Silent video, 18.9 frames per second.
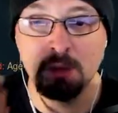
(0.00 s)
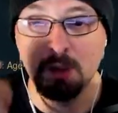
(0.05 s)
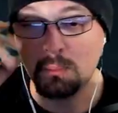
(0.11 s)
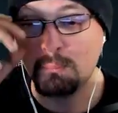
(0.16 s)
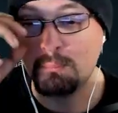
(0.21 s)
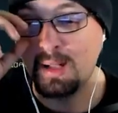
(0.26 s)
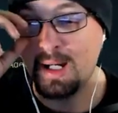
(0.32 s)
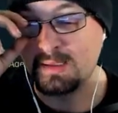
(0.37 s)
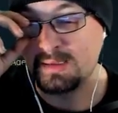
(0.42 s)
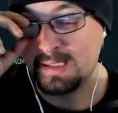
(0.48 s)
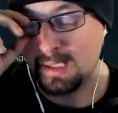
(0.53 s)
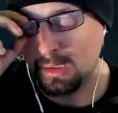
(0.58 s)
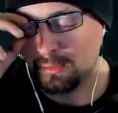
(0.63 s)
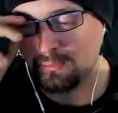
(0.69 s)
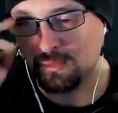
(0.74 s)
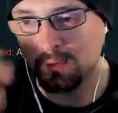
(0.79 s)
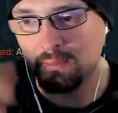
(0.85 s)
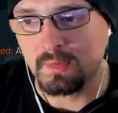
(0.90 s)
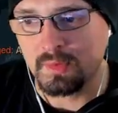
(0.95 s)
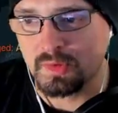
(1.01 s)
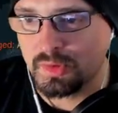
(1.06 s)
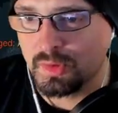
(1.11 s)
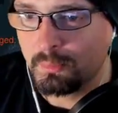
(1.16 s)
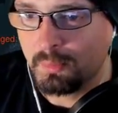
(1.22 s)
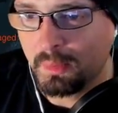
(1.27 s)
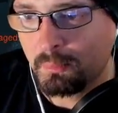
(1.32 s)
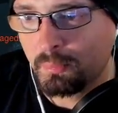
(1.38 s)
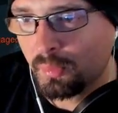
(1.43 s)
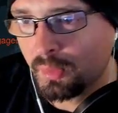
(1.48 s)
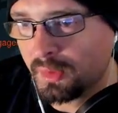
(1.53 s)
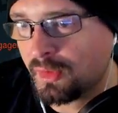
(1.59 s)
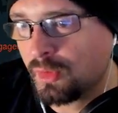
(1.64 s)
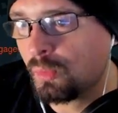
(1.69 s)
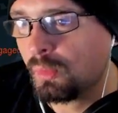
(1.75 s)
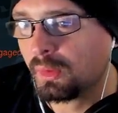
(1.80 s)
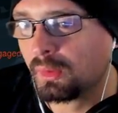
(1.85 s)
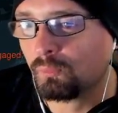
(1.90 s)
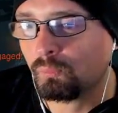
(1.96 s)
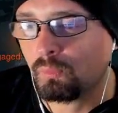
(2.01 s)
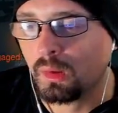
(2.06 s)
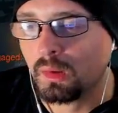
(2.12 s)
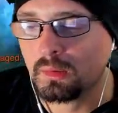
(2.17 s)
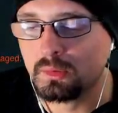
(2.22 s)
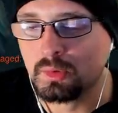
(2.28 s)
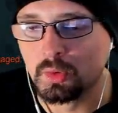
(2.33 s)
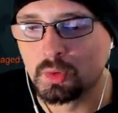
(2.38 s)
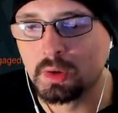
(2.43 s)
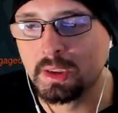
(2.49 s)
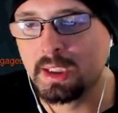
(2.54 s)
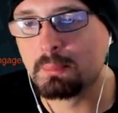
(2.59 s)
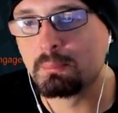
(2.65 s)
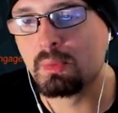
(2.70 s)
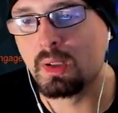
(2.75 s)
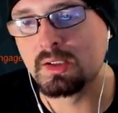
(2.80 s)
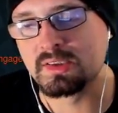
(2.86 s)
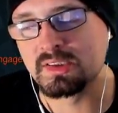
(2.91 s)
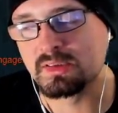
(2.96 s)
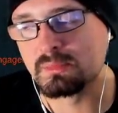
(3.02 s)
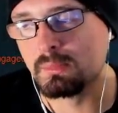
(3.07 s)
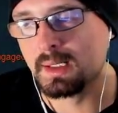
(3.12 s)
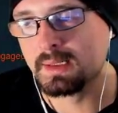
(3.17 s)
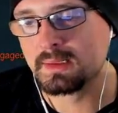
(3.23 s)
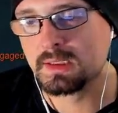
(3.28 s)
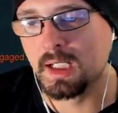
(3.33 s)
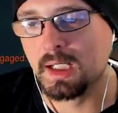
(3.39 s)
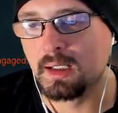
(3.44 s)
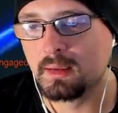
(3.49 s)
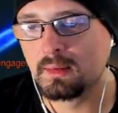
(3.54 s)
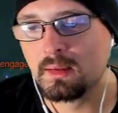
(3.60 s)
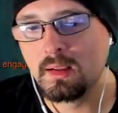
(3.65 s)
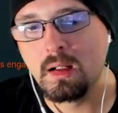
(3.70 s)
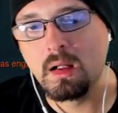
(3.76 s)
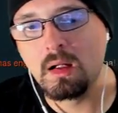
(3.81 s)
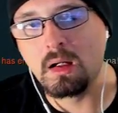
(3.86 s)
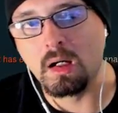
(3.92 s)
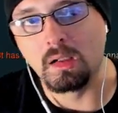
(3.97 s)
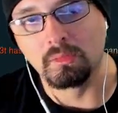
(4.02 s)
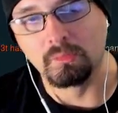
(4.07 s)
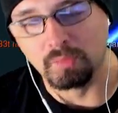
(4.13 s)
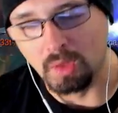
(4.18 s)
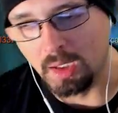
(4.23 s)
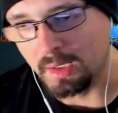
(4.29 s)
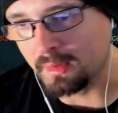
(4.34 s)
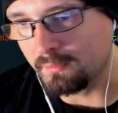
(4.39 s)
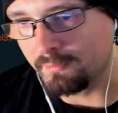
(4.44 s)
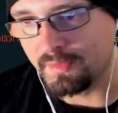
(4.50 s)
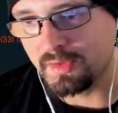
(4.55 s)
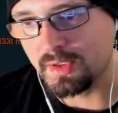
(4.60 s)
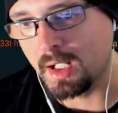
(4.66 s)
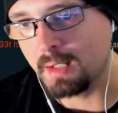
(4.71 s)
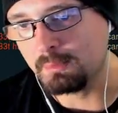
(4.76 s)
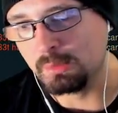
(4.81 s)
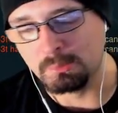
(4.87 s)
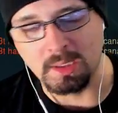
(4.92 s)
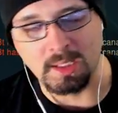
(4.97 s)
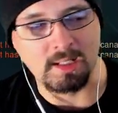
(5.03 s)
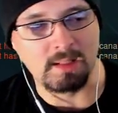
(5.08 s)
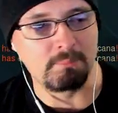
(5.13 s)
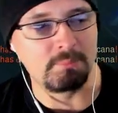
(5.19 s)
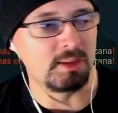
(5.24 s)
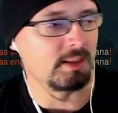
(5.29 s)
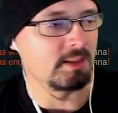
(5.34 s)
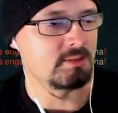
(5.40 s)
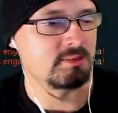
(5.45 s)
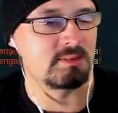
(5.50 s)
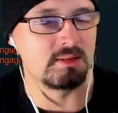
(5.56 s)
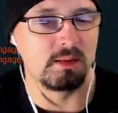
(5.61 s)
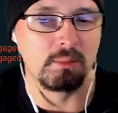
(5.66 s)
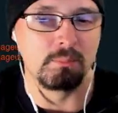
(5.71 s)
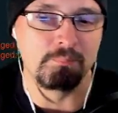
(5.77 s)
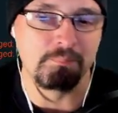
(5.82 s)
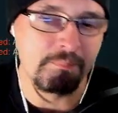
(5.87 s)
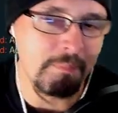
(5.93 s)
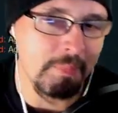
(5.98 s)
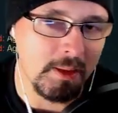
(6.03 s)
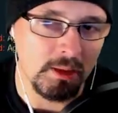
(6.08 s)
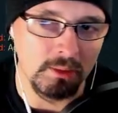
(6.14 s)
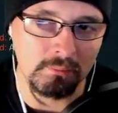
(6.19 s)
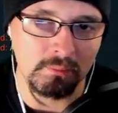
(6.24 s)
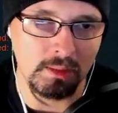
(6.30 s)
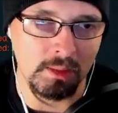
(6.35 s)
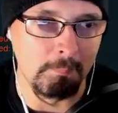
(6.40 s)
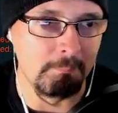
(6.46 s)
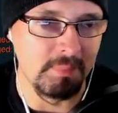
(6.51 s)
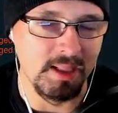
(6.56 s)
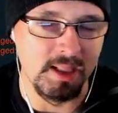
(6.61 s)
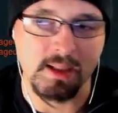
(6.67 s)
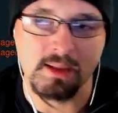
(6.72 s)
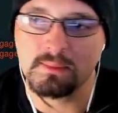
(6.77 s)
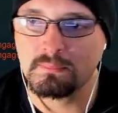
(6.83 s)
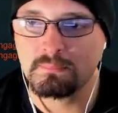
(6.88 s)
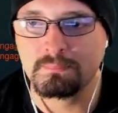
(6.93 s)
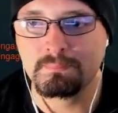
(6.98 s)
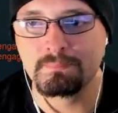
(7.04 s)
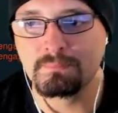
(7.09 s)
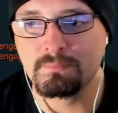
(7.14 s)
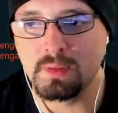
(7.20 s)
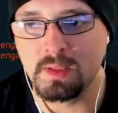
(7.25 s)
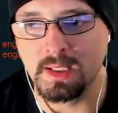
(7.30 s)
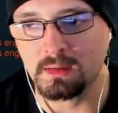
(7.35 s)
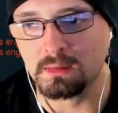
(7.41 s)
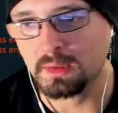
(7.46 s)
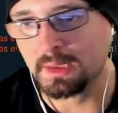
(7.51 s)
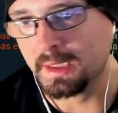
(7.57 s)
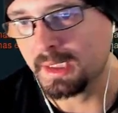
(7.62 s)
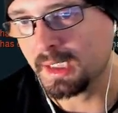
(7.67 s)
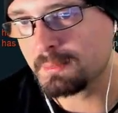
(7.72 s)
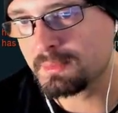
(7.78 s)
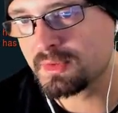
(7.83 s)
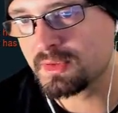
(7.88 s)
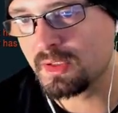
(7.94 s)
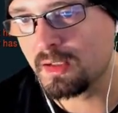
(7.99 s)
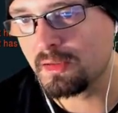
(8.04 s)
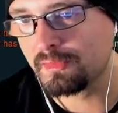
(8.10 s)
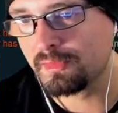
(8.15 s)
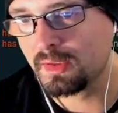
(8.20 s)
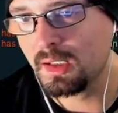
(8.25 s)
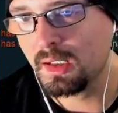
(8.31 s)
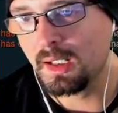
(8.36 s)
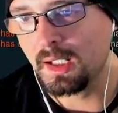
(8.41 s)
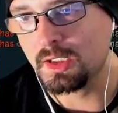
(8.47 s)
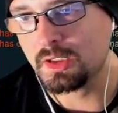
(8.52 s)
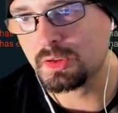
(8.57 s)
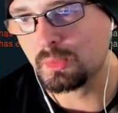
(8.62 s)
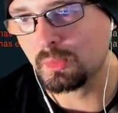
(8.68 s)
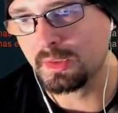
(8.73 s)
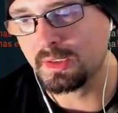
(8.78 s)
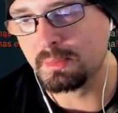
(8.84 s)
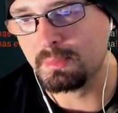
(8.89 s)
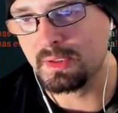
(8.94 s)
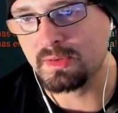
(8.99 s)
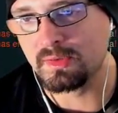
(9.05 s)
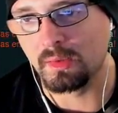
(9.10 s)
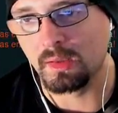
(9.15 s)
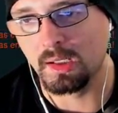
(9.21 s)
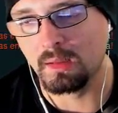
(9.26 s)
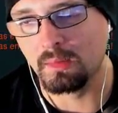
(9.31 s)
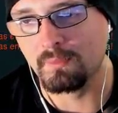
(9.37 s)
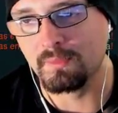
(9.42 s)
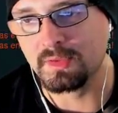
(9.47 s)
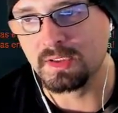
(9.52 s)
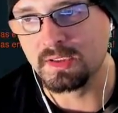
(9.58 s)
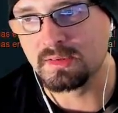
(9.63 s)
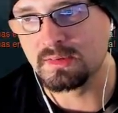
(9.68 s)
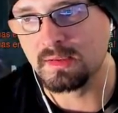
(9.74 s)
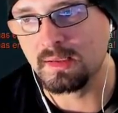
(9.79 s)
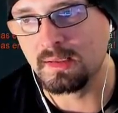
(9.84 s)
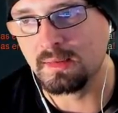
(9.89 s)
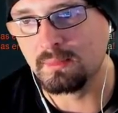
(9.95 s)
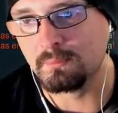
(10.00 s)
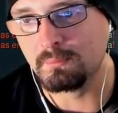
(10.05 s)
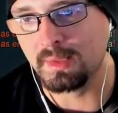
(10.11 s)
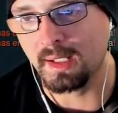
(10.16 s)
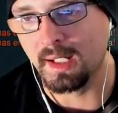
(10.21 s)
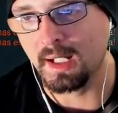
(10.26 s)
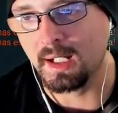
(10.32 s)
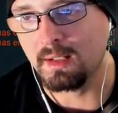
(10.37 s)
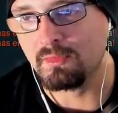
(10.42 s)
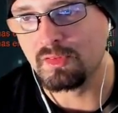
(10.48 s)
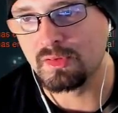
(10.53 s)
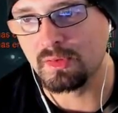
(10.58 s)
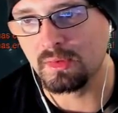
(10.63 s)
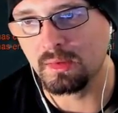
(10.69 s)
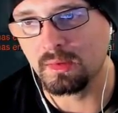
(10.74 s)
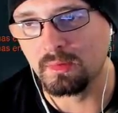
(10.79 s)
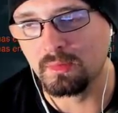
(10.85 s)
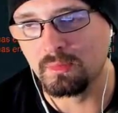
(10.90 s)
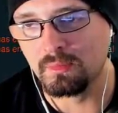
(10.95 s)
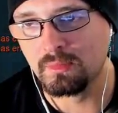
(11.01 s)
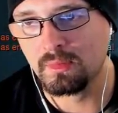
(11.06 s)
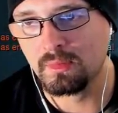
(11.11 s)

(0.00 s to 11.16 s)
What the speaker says: back down, then this should be a pretty quick run. Your cleanup process might take a lot of the time. You might have to be like sub a minute in cleaning up stuff. It just really depends on how the density behaves in